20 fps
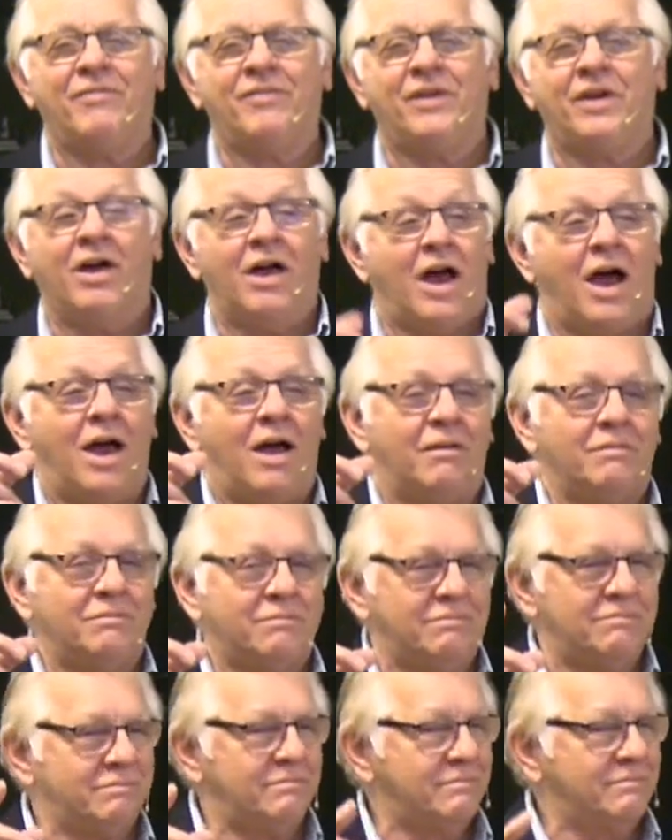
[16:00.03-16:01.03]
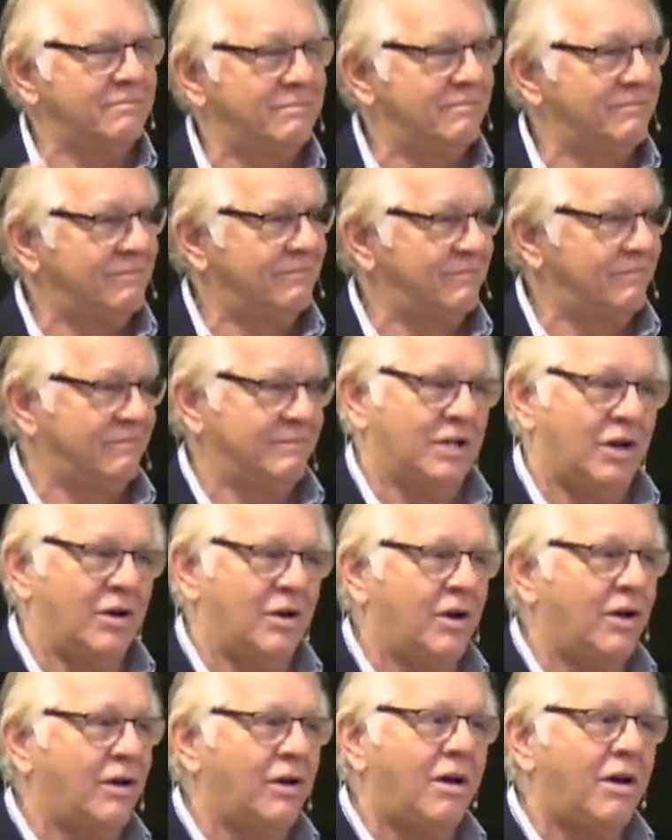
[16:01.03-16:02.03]
feel...
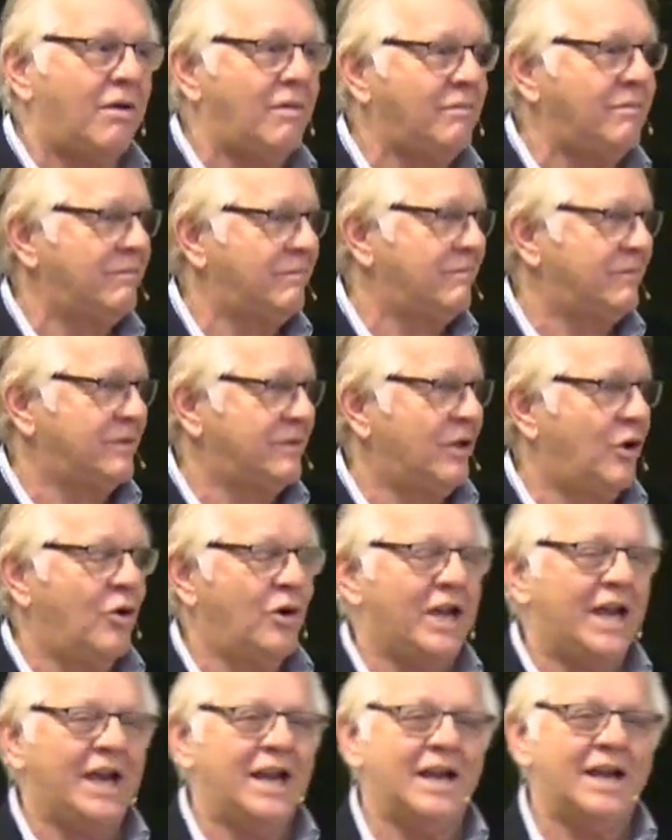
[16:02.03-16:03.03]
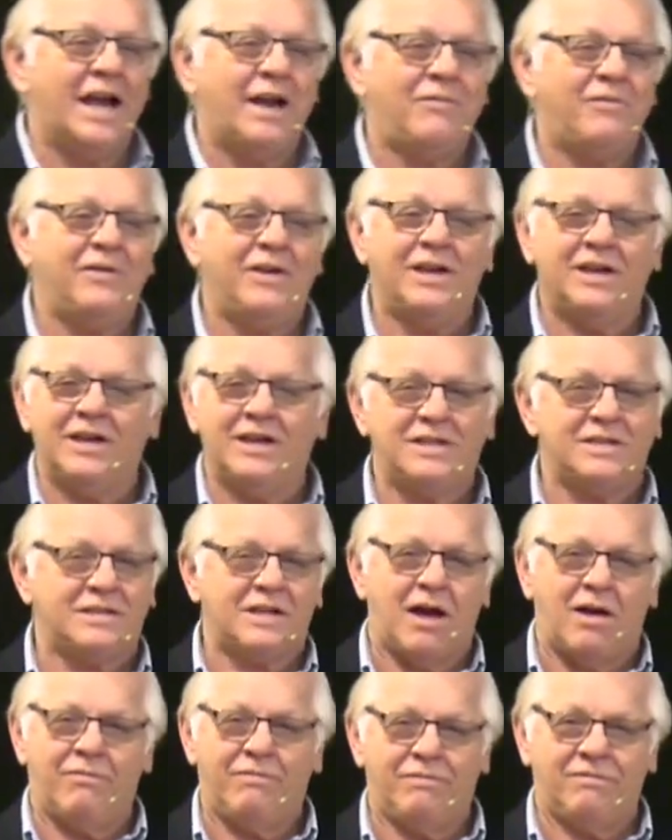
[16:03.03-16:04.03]
No. Don't get in that feeling
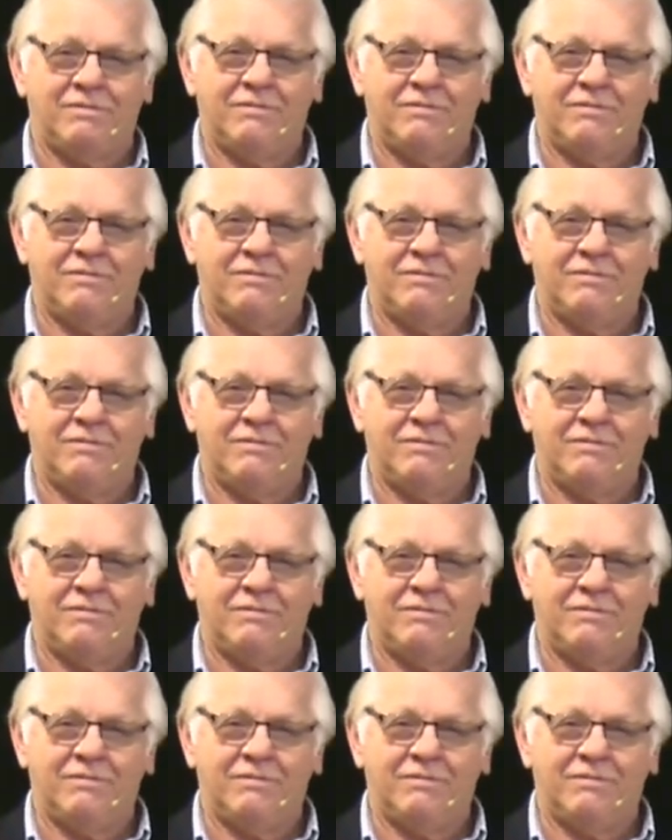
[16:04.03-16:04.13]
stuff.